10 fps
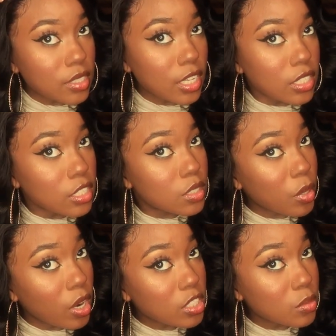Like this
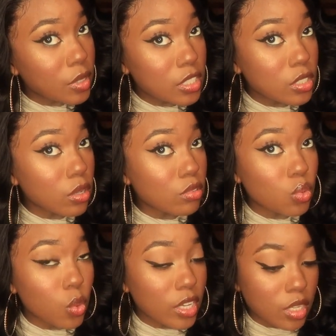parting space goes
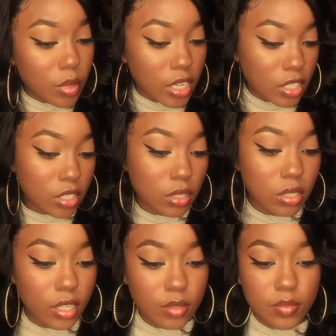way back here.
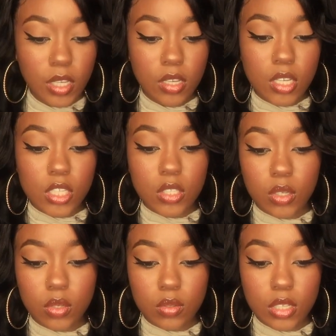Like,
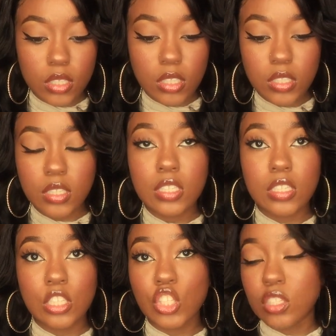so six
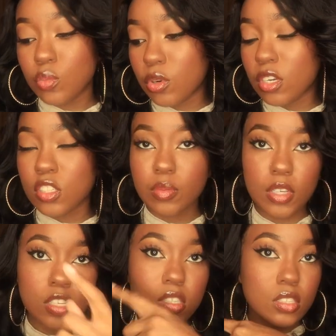inches of parting
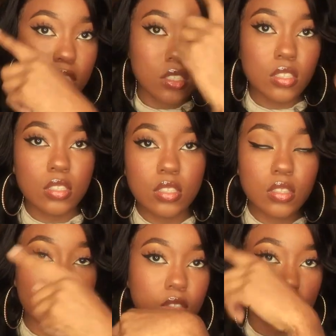space and then
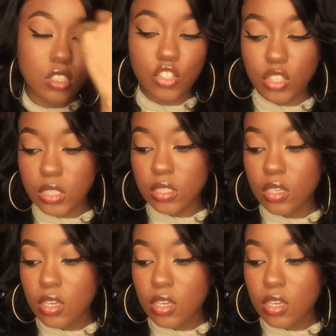13 inches